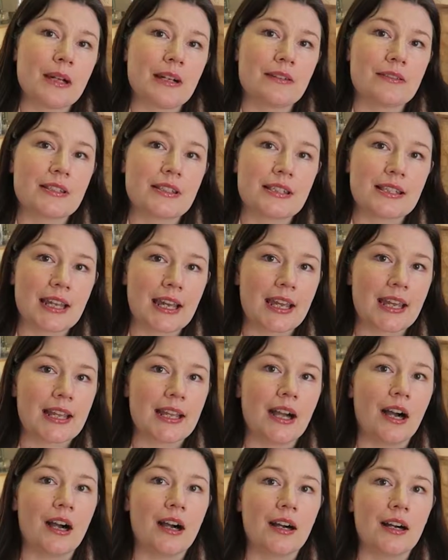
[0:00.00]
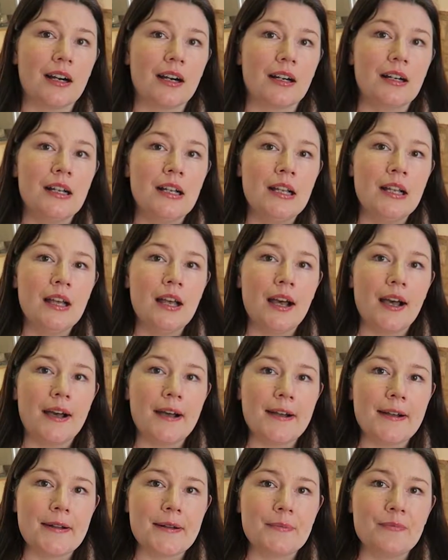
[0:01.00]
about today are
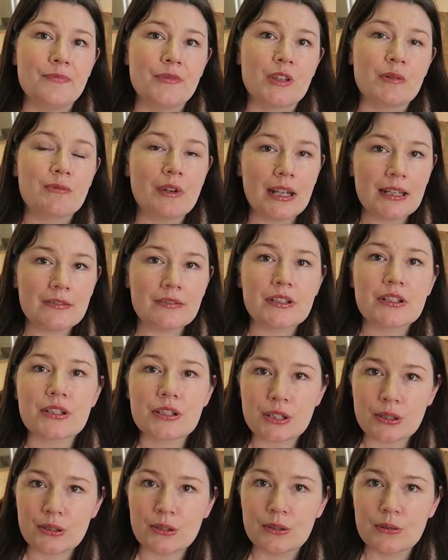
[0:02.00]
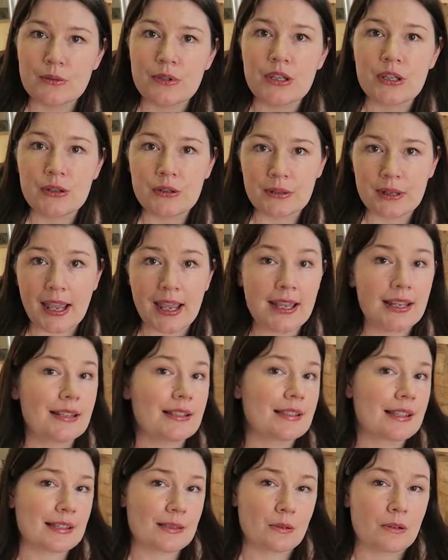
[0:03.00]
relevant to the UK
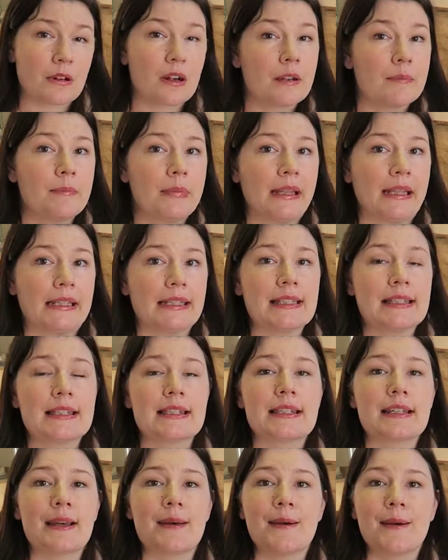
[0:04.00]
because that's where I'm based,